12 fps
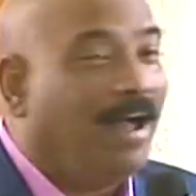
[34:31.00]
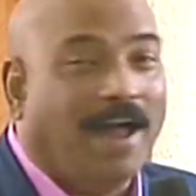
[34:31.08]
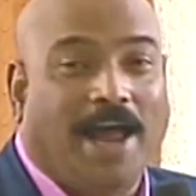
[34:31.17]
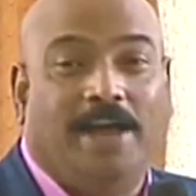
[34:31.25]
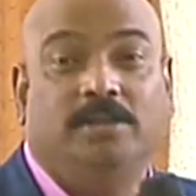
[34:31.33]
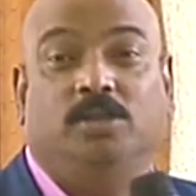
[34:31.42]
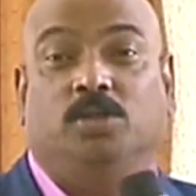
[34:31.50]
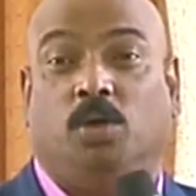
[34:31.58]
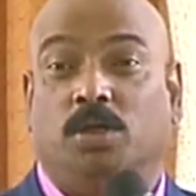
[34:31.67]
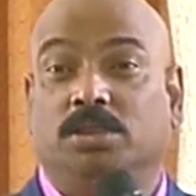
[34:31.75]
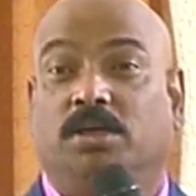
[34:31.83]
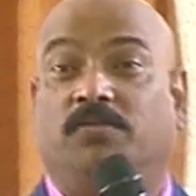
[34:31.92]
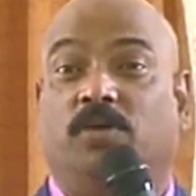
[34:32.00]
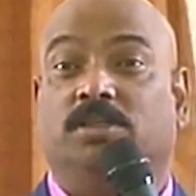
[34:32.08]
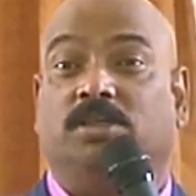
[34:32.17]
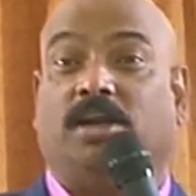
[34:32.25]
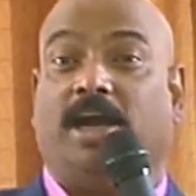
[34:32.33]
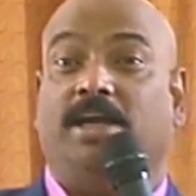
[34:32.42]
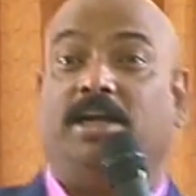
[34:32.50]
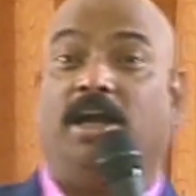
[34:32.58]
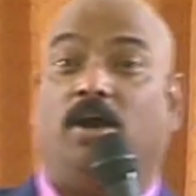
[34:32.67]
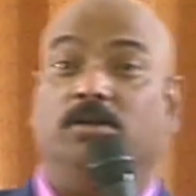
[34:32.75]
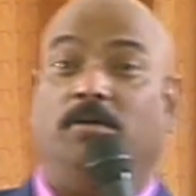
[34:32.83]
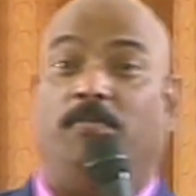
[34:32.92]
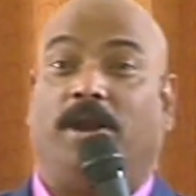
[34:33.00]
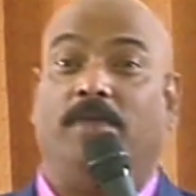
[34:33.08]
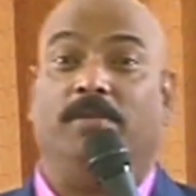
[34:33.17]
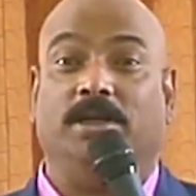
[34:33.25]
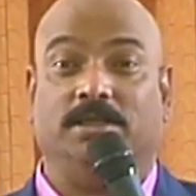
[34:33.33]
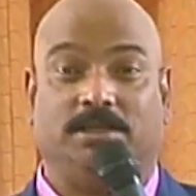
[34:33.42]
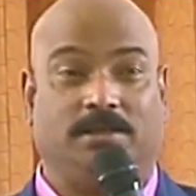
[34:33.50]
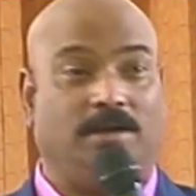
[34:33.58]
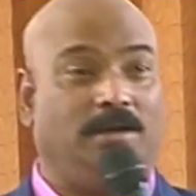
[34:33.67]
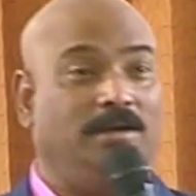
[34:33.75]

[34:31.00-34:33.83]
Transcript: And Joseph was right now the prime minister.